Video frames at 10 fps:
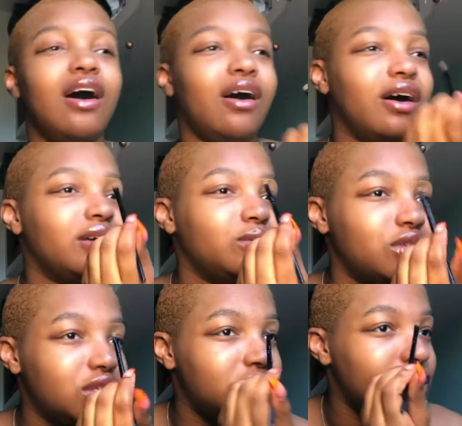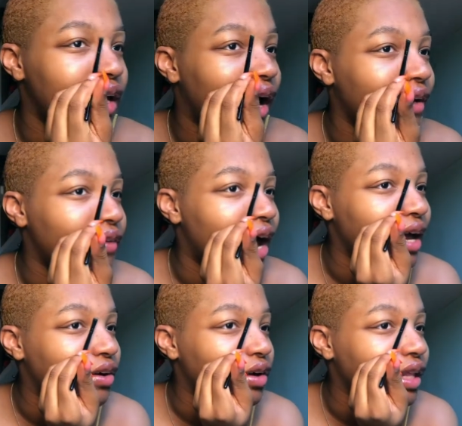It was just...
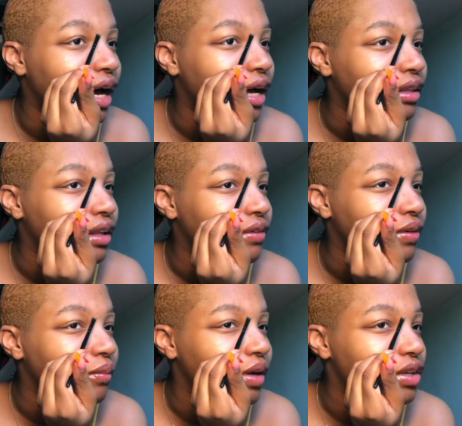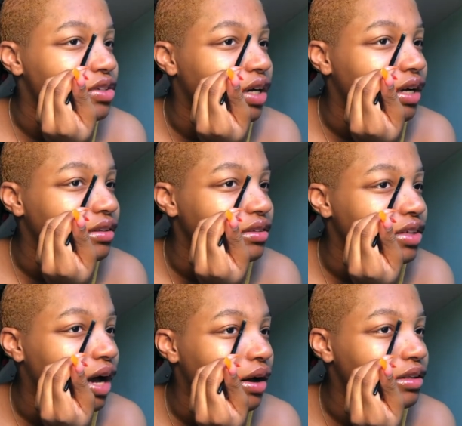I got that idea from Pinterest.
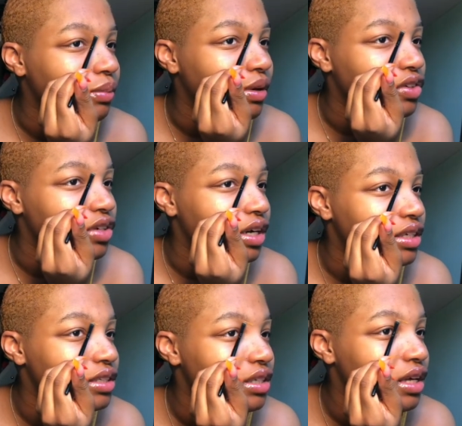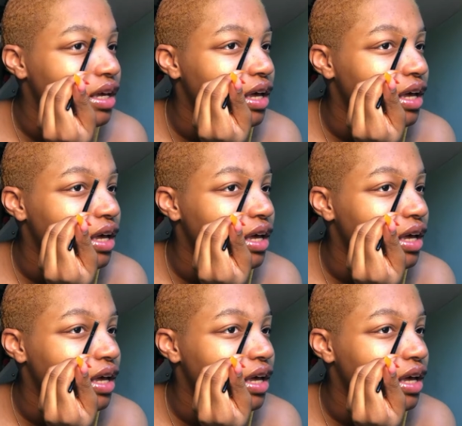Shout out to Pinterest.